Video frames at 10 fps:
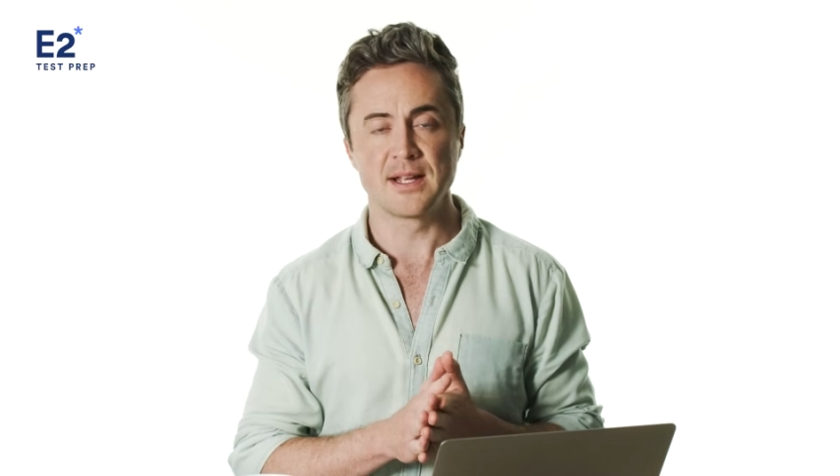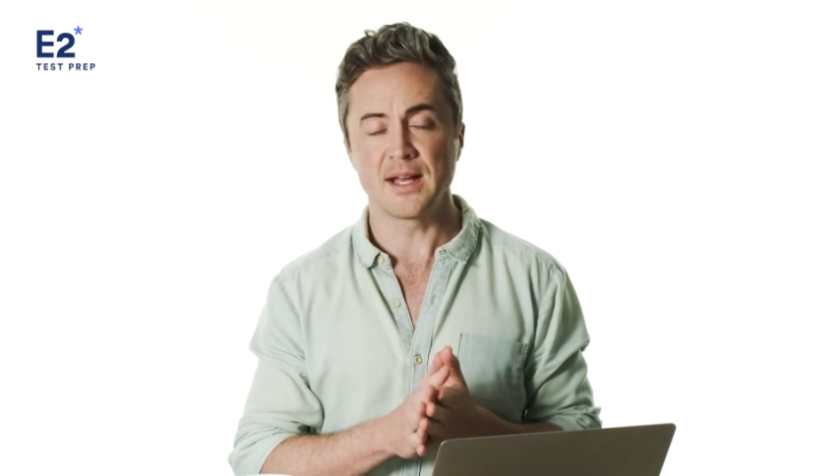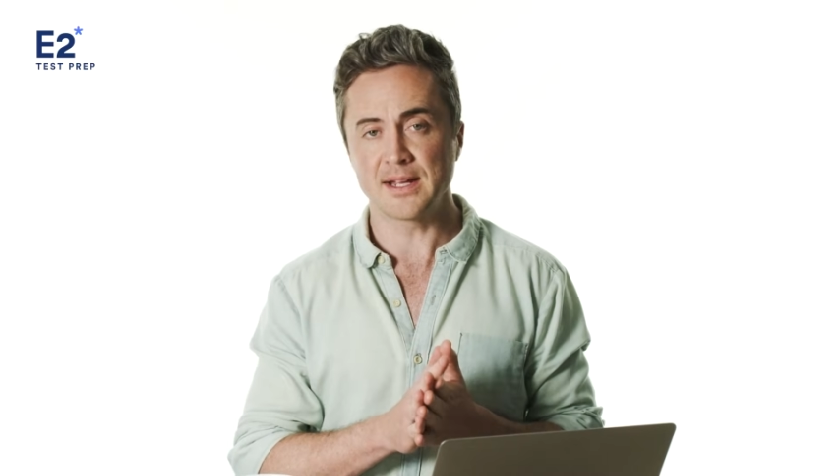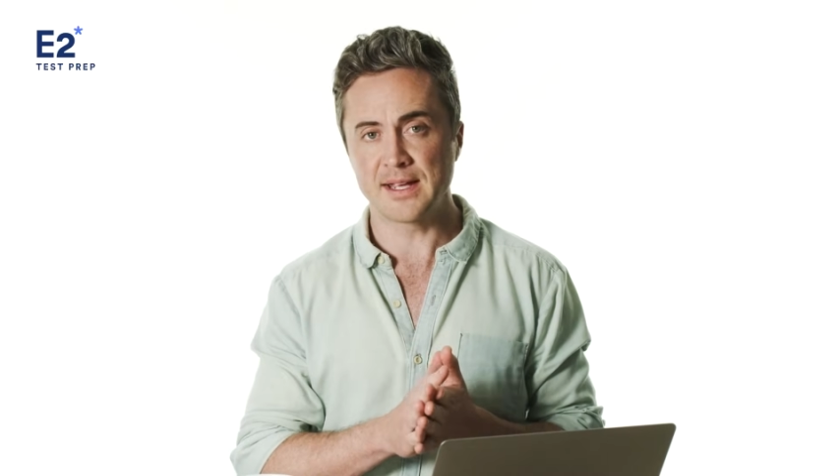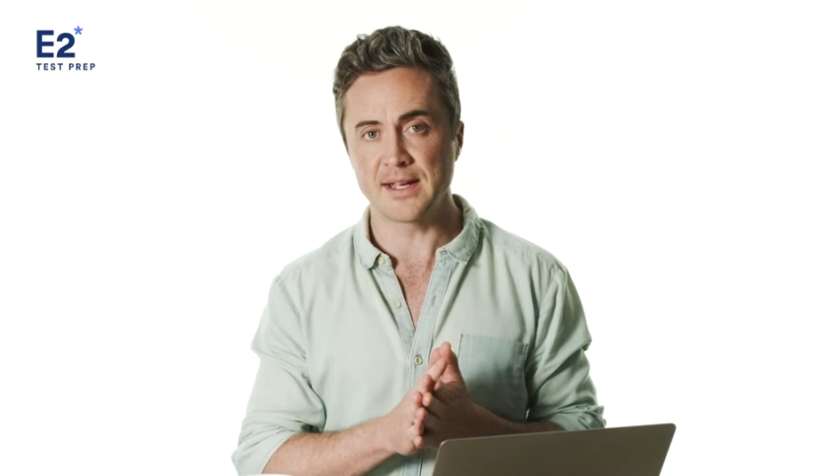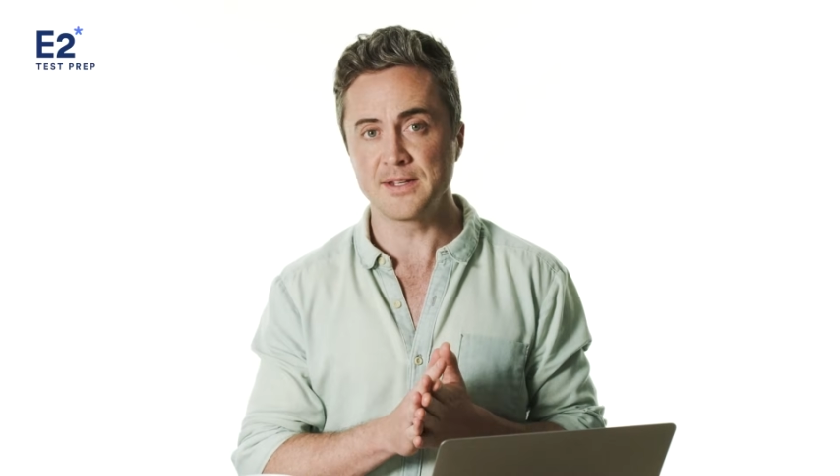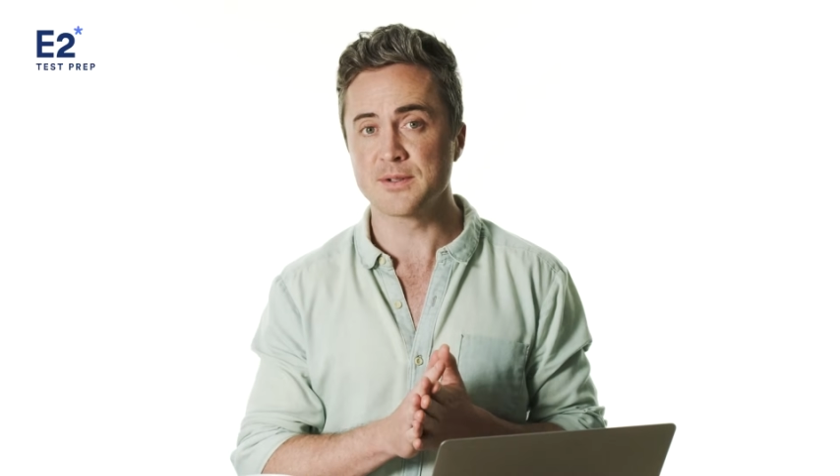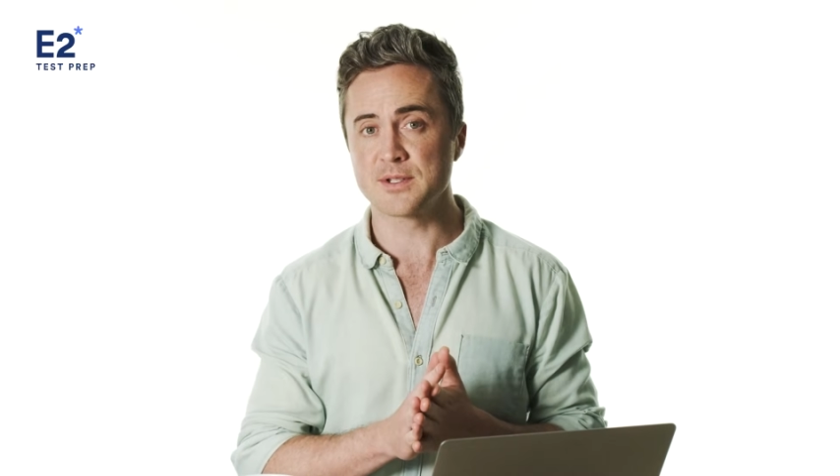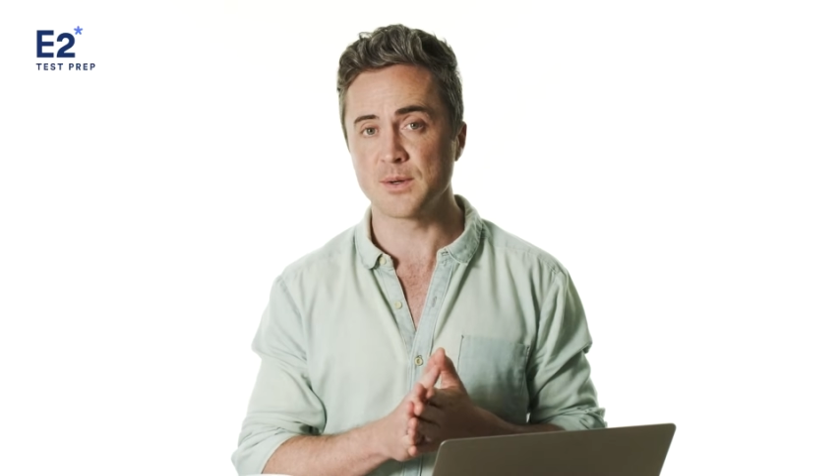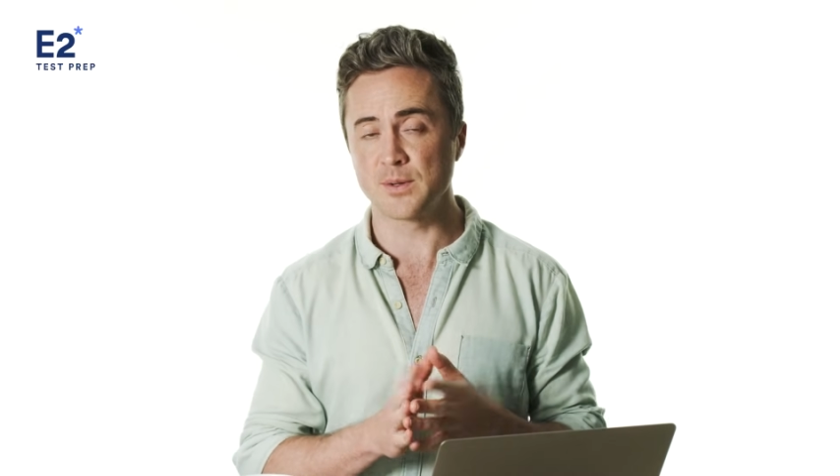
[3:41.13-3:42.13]
again, you're
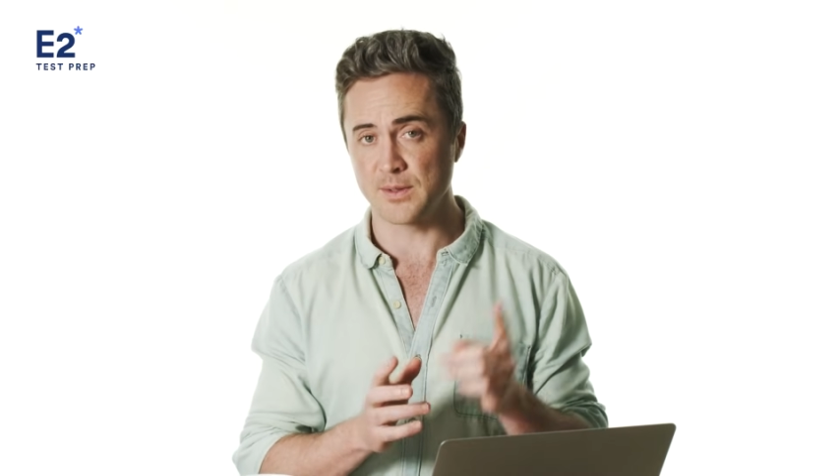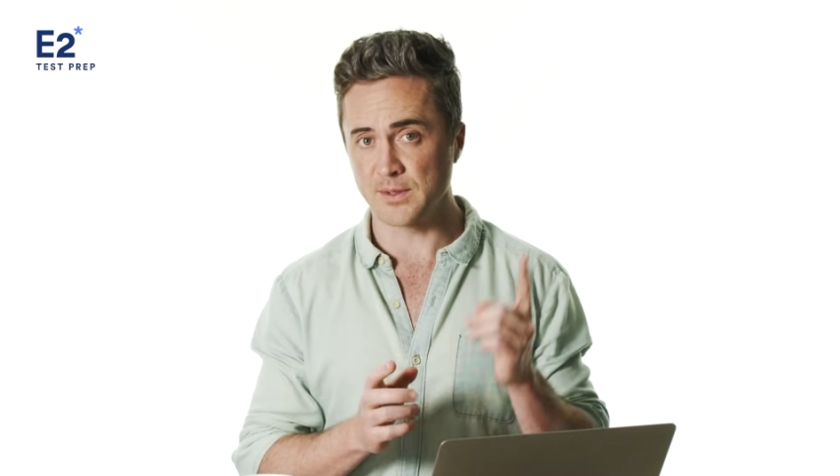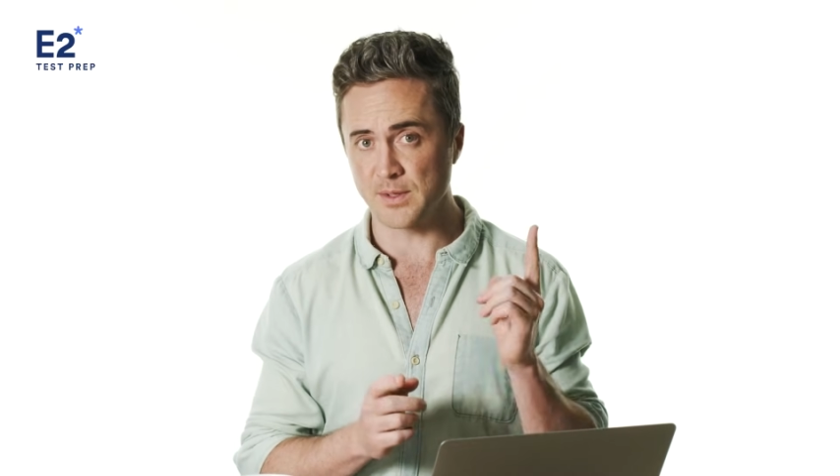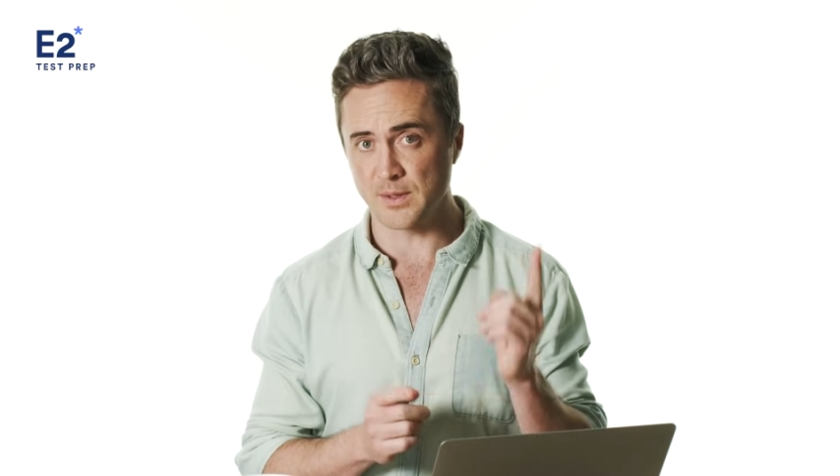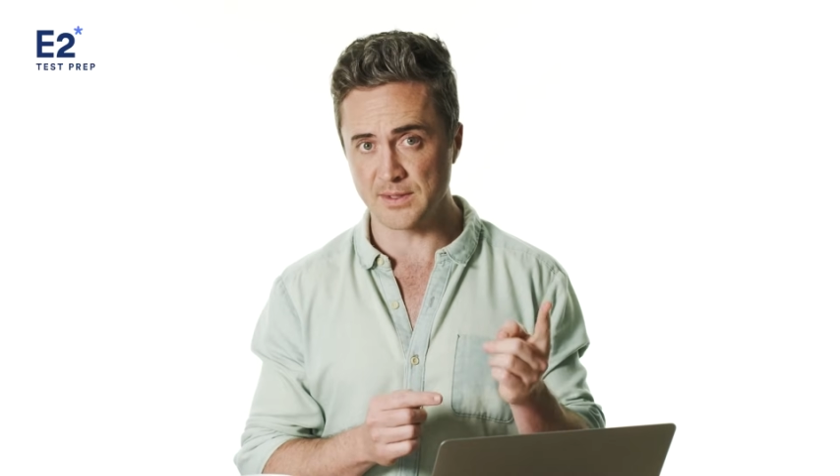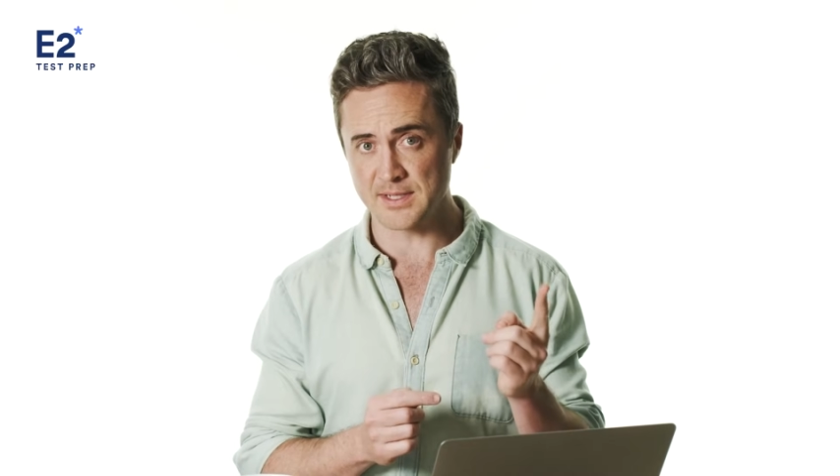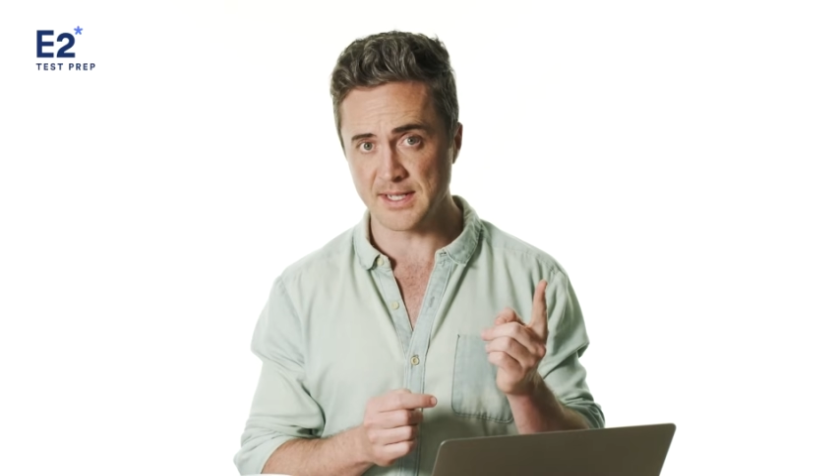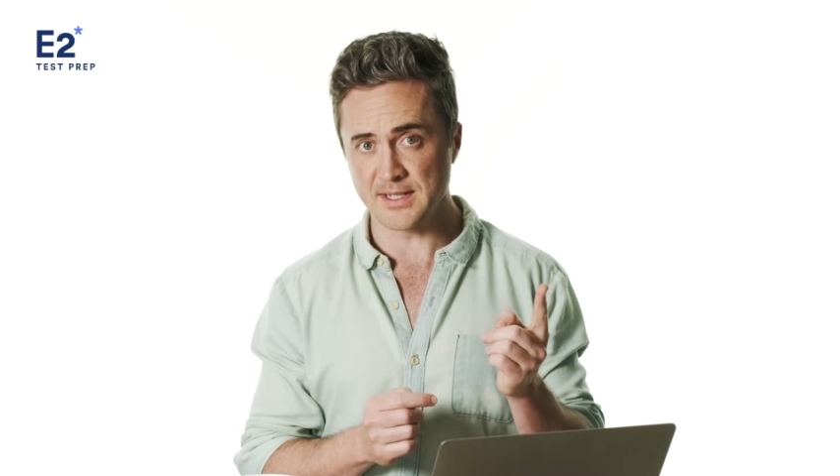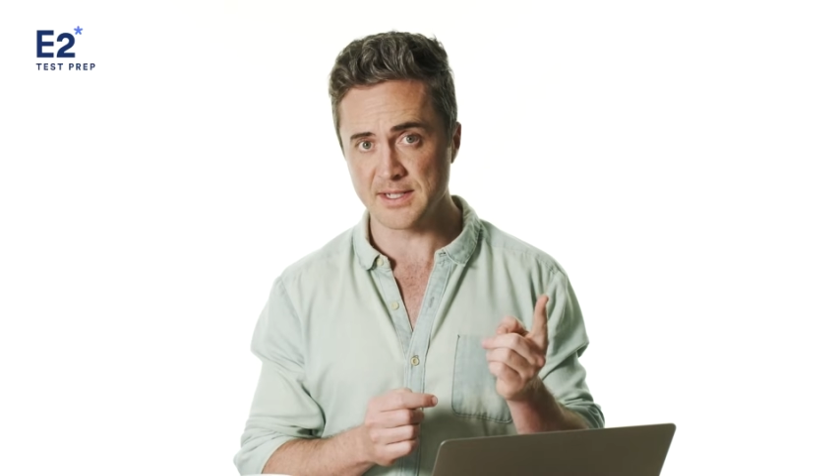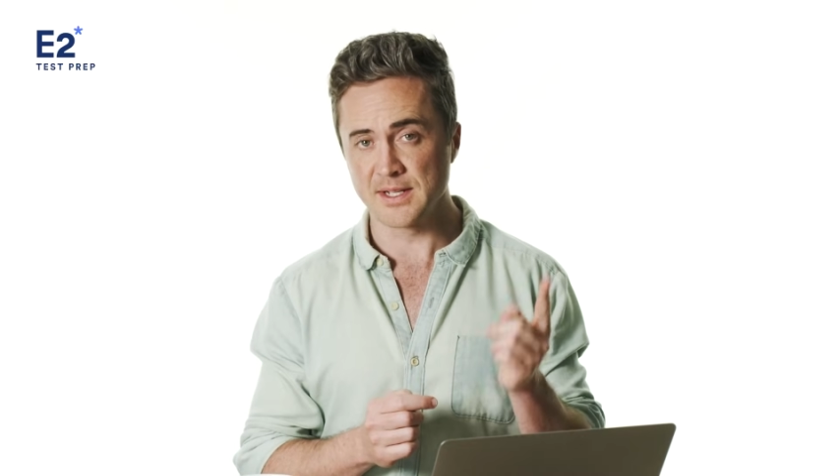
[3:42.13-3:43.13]
scored on
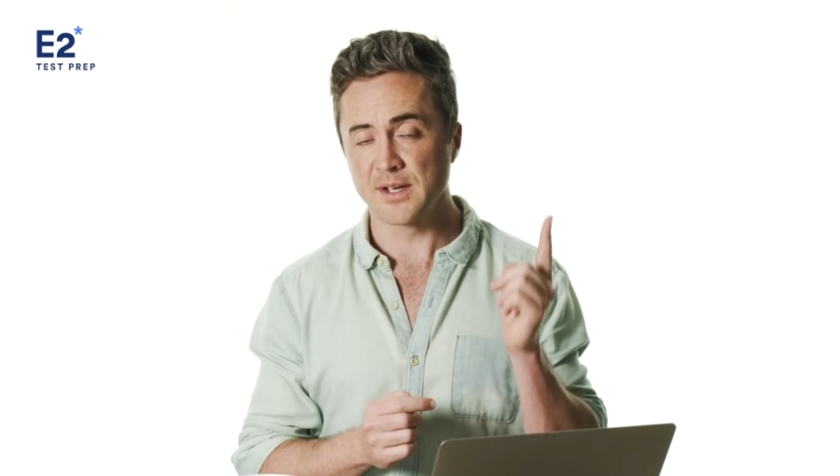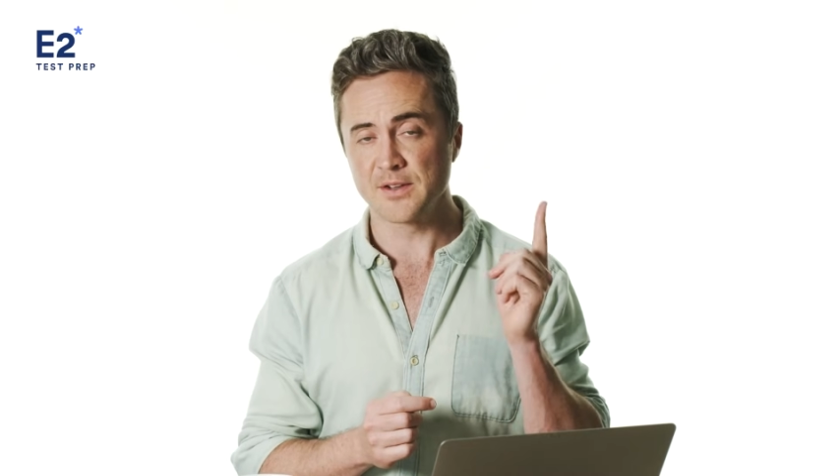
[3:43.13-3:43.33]
content.